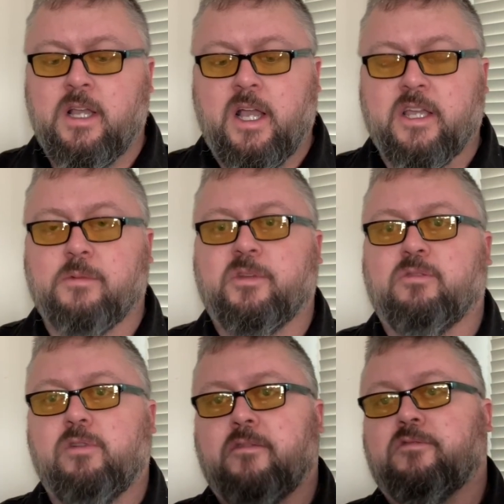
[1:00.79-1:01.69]
I'm gonna be
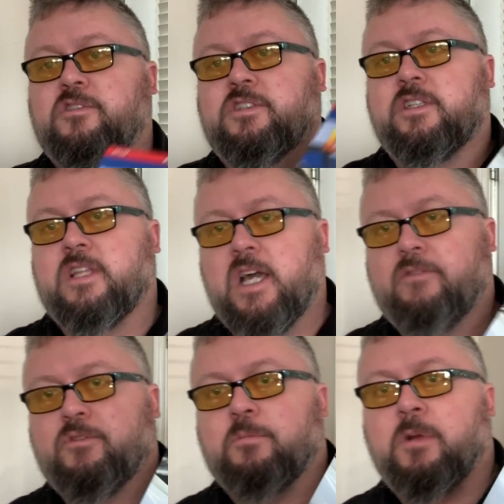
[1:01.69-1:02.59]
referencing
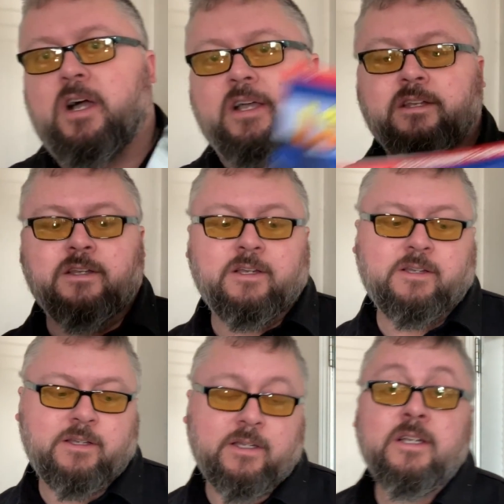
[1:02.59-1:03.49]
that for mine.
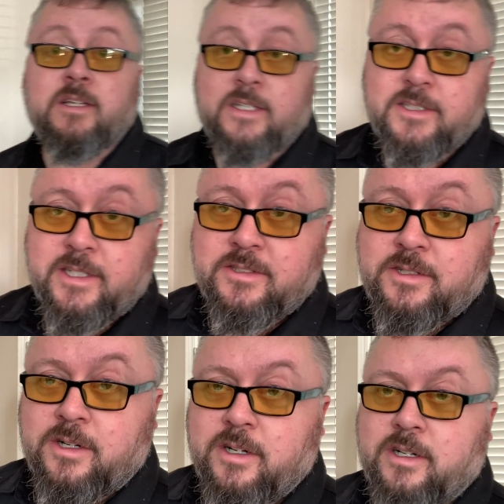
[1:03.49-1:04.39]
Let's get
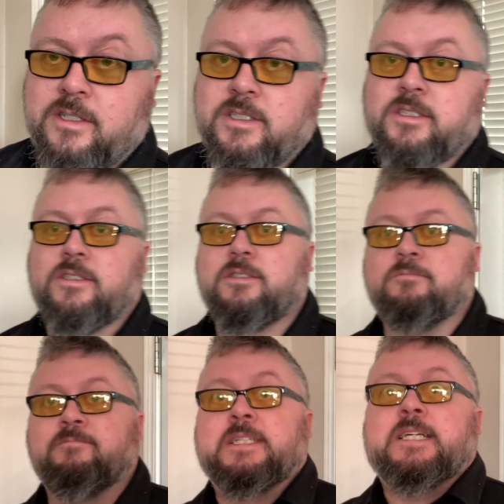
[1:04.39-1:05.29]
started on this.
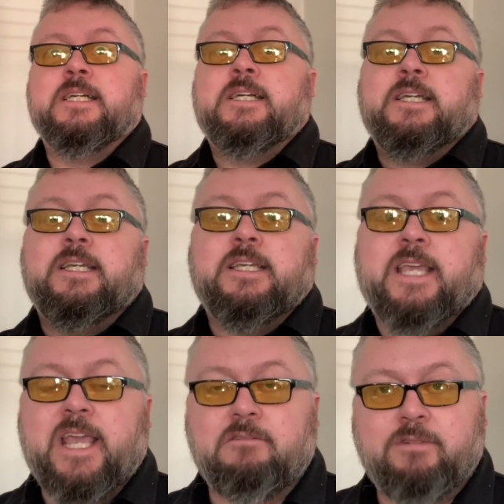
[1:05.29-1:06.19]

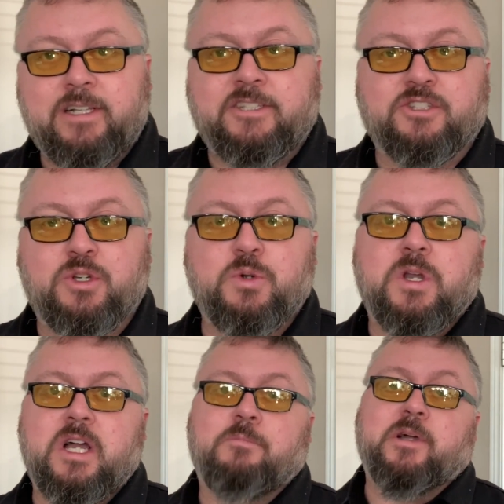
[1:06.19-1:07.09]
Can't really screw
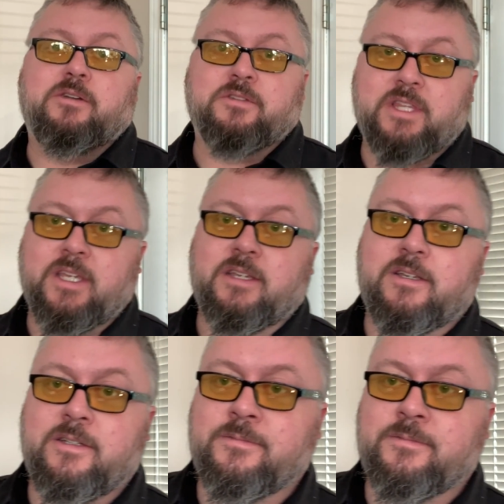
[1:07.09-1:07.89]
it up, I don't think.